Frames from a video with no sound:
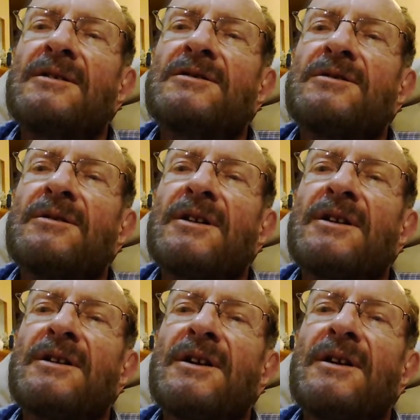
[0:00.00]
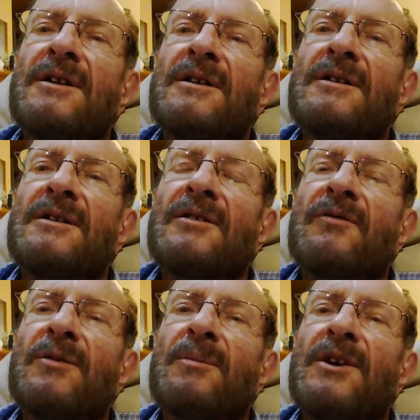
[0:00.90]
so it can carry the
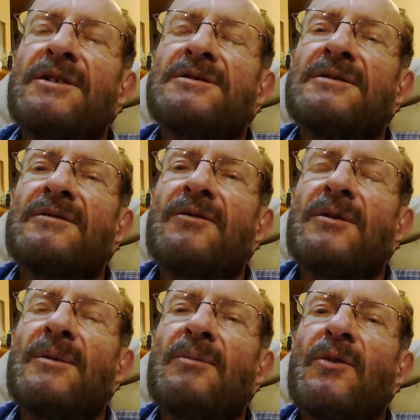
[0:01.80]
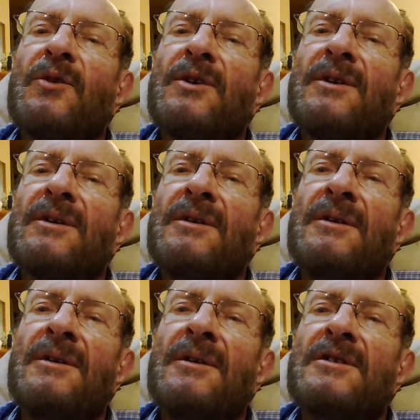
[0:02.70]
information from one
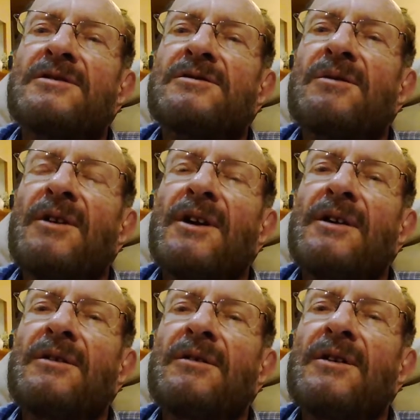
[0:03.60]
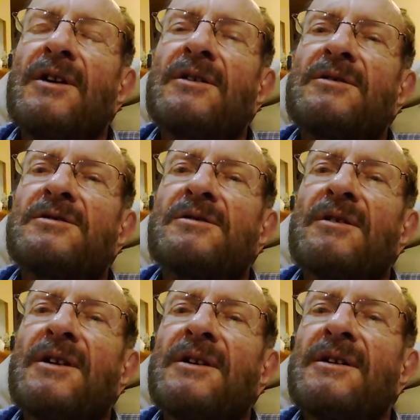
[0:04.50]
strand to another
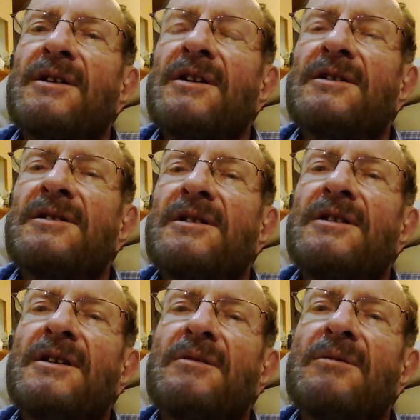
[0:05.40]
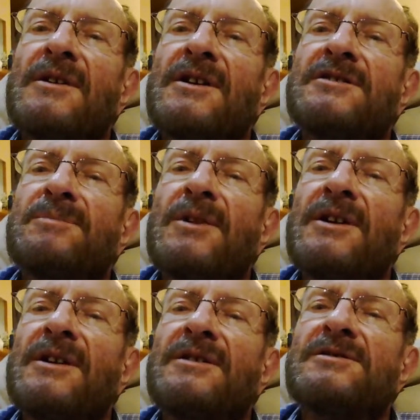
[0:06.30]
strand, and then when they
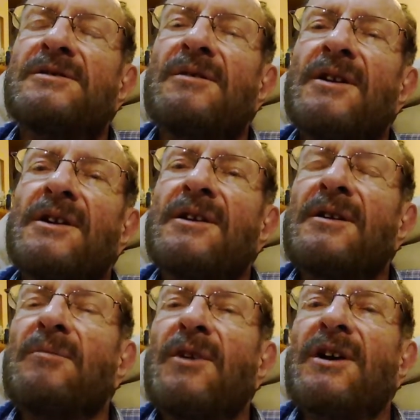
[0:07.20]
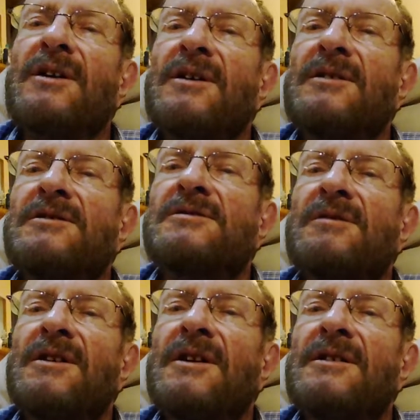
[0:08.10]
split, each strand can make another
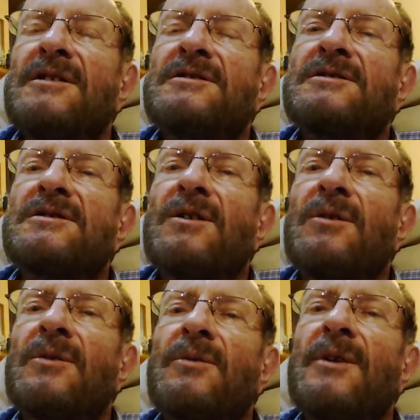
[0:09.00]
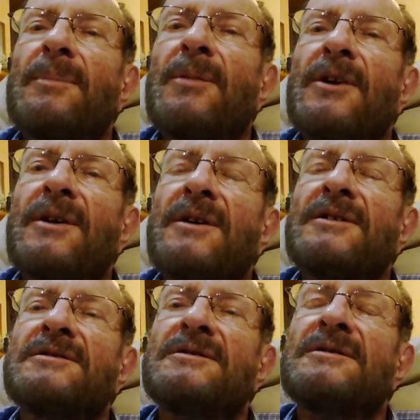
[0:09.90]
strand. This is called
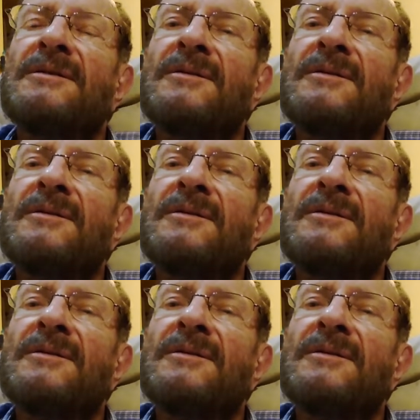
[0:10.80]
replication.